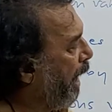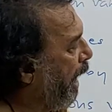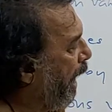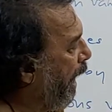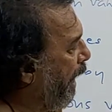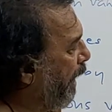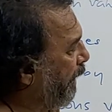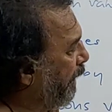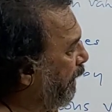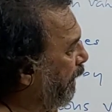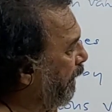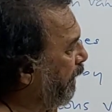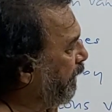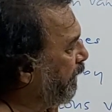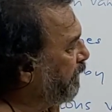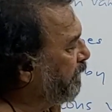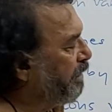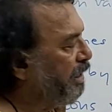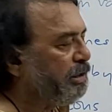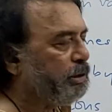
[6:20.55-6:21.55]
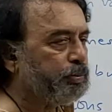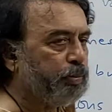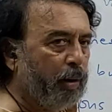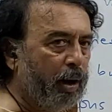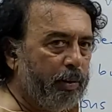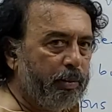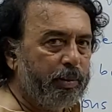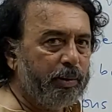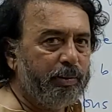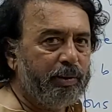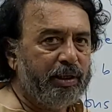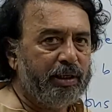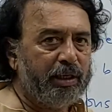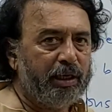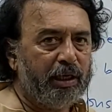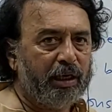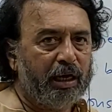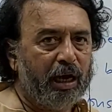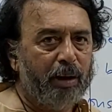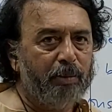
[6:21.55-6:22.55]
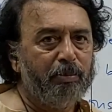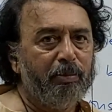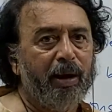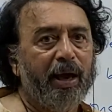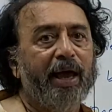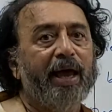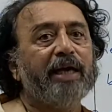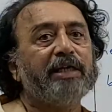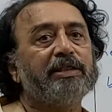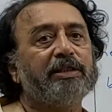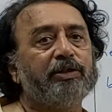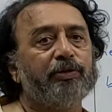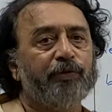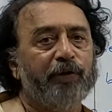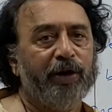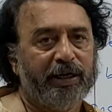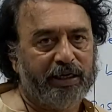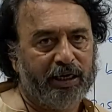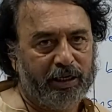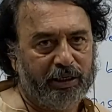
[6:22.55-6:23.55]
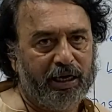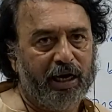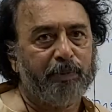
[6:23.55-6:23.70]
And it is this probability come x weighted,